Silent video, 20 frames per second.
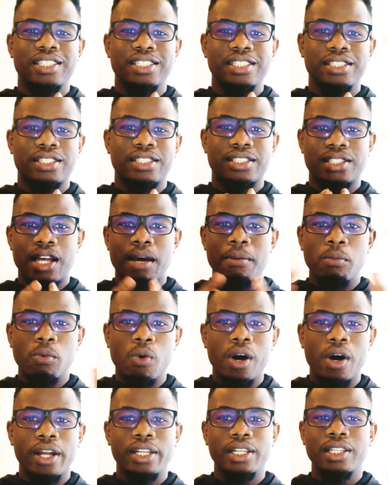
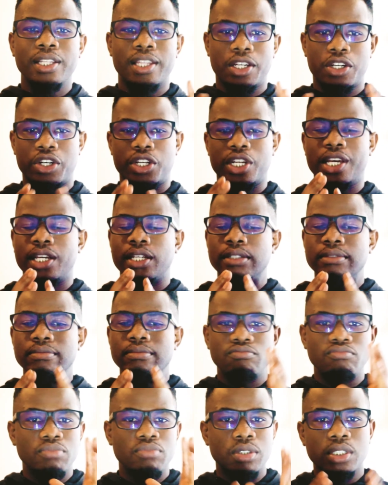somewhat they're gonna
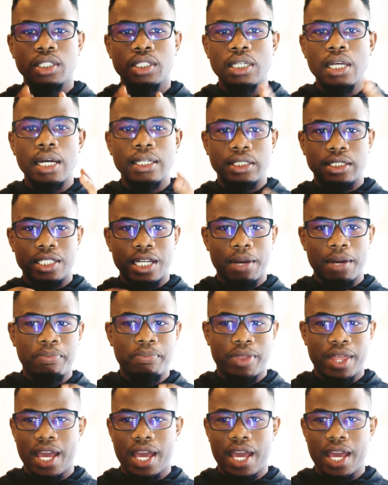adapt